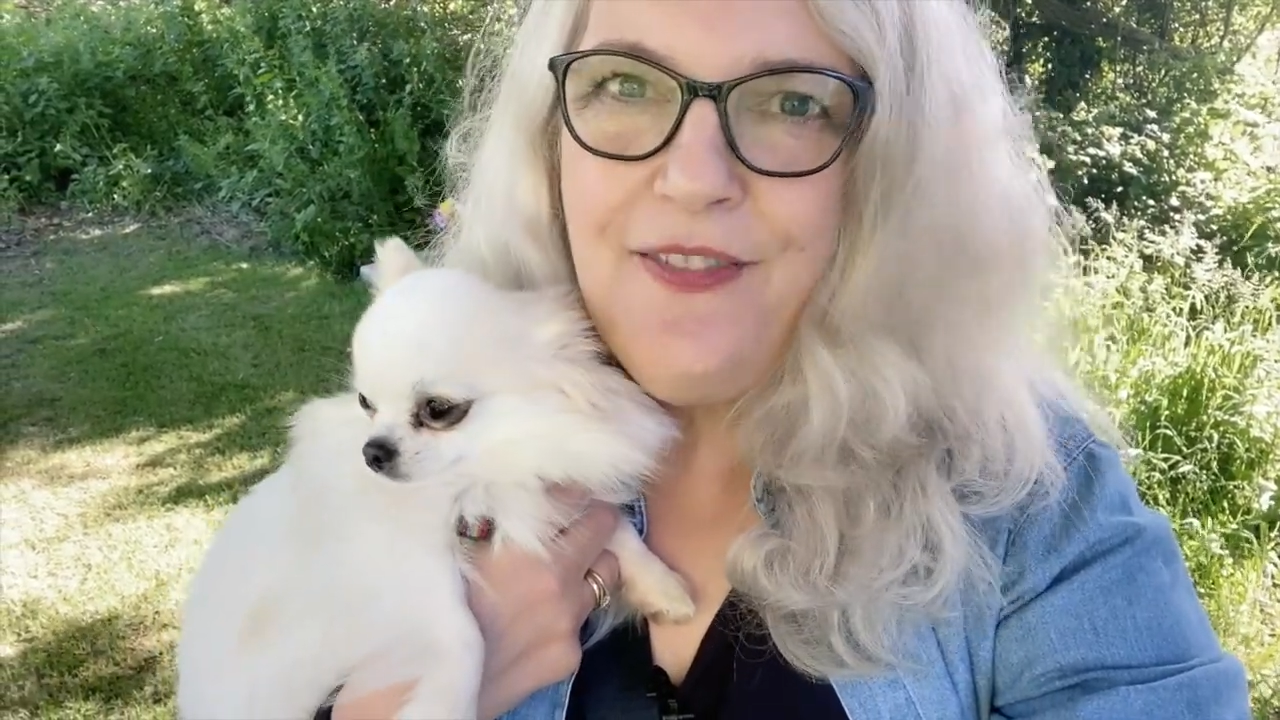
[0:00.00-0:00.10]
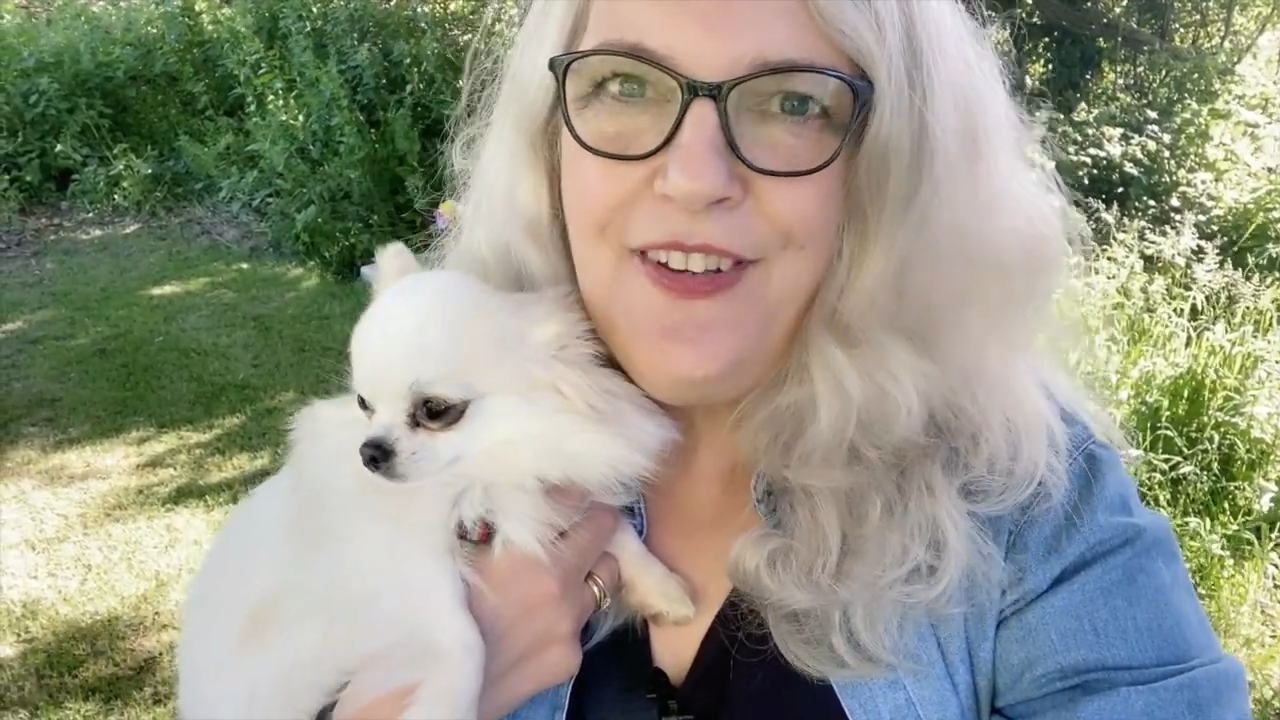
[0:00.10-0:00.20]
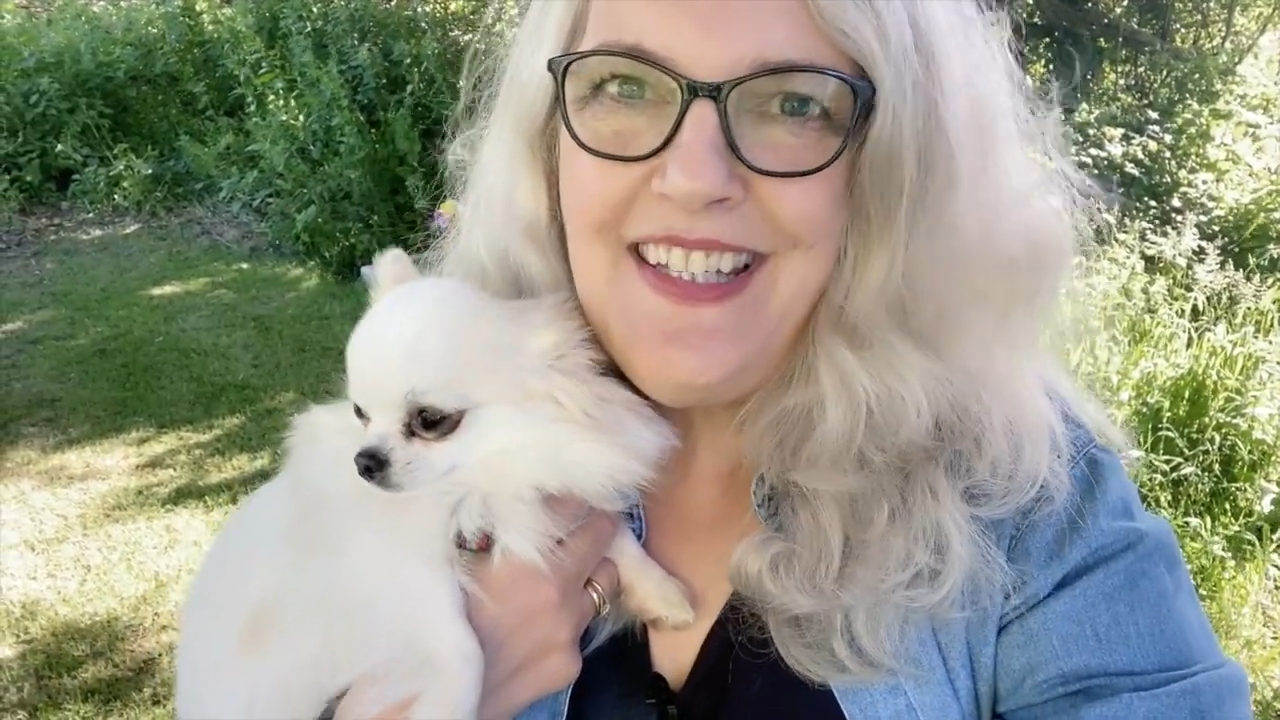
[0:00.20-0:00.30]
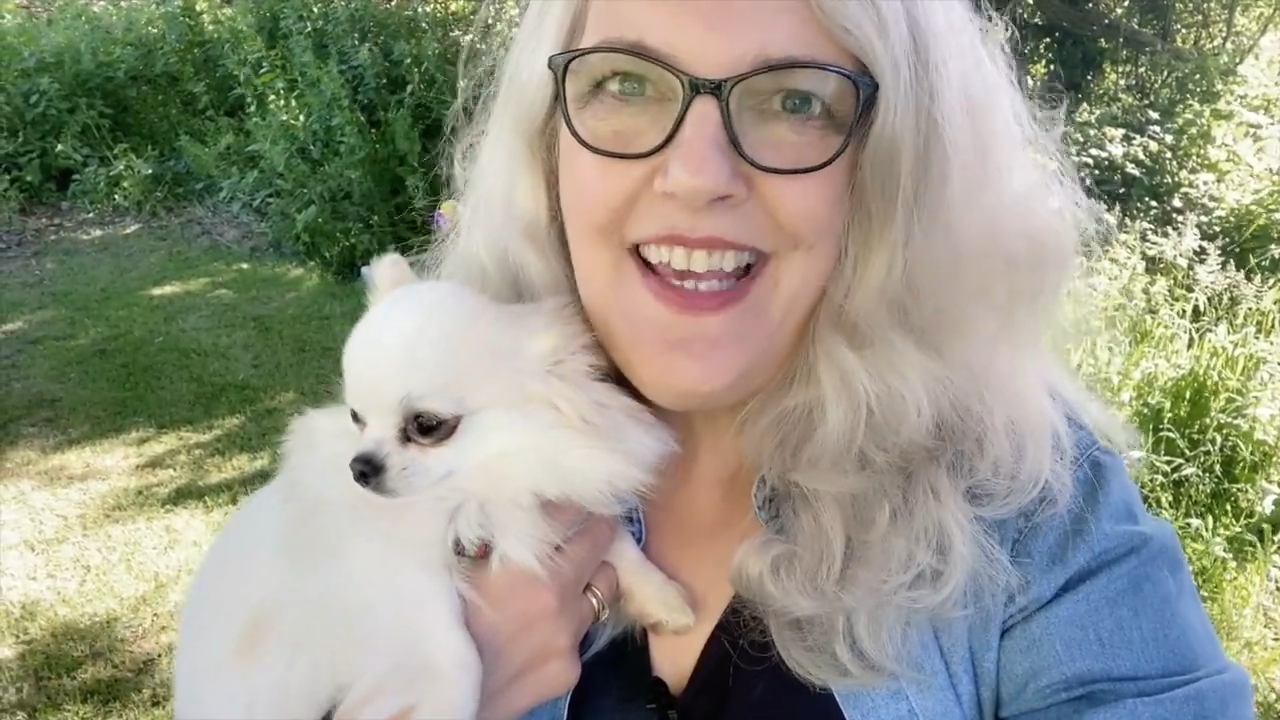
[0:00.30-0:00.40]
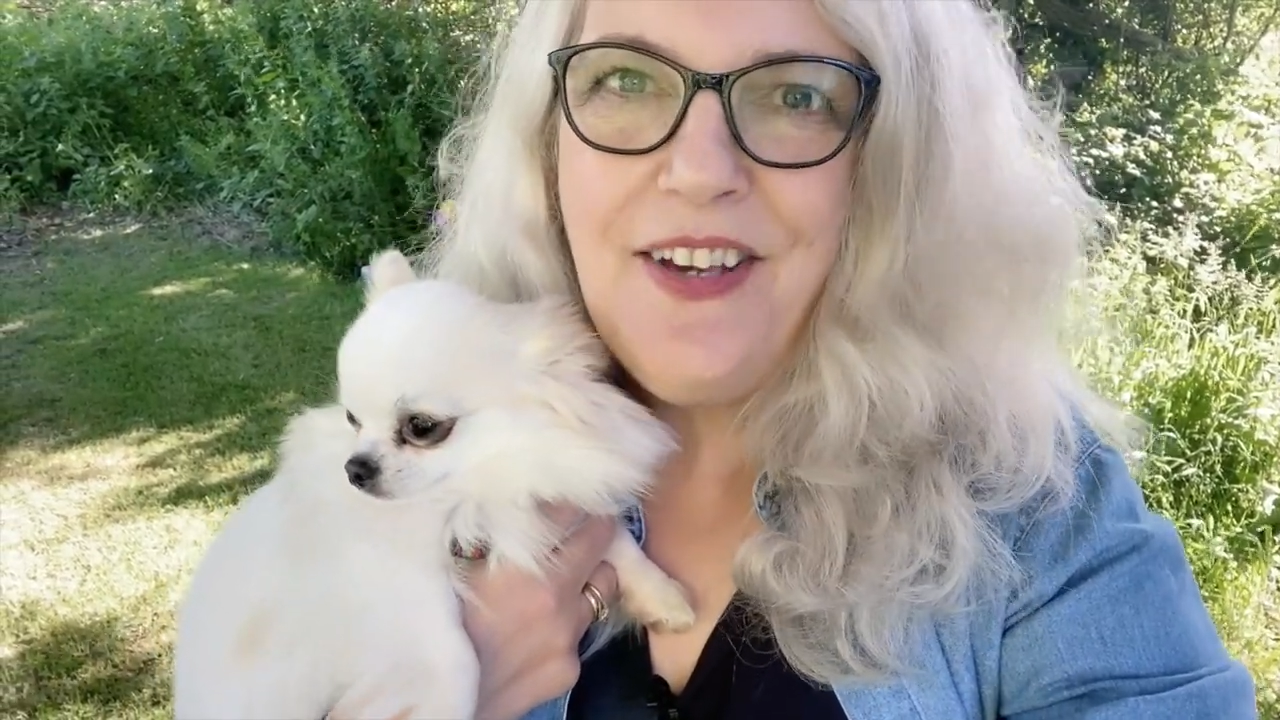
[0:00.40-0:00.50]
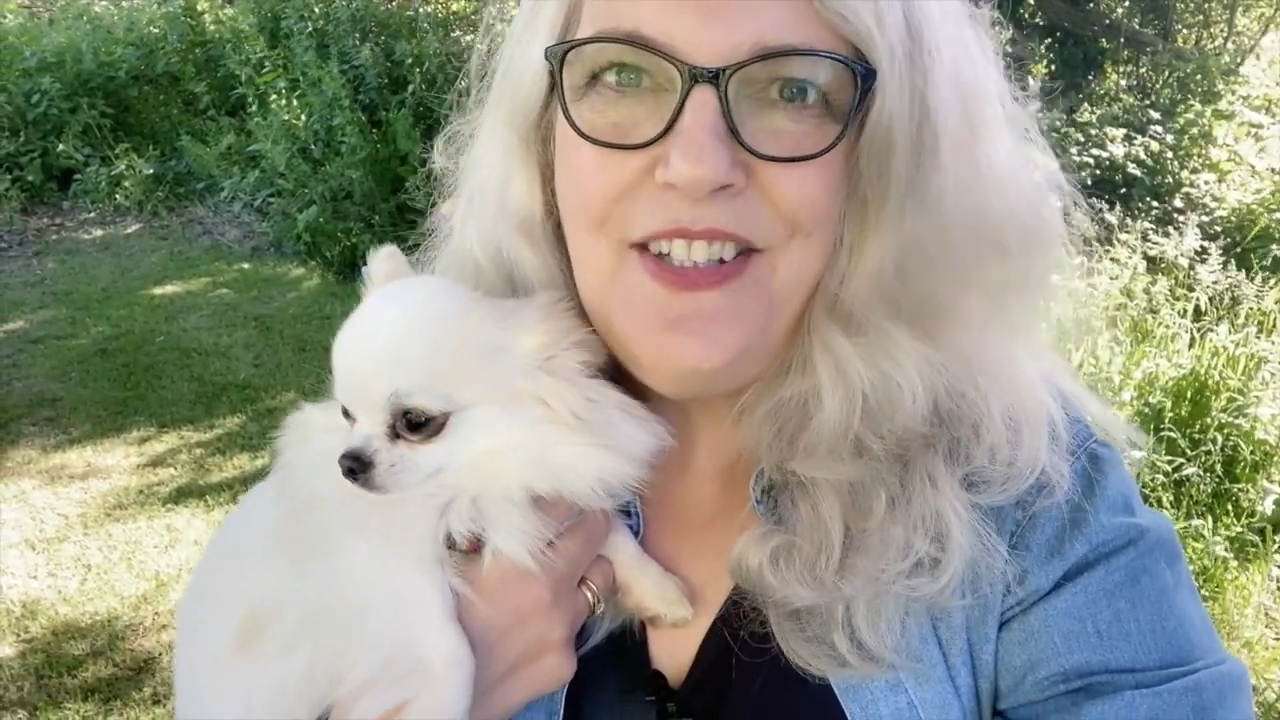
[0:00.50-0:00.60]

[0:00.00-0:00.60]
video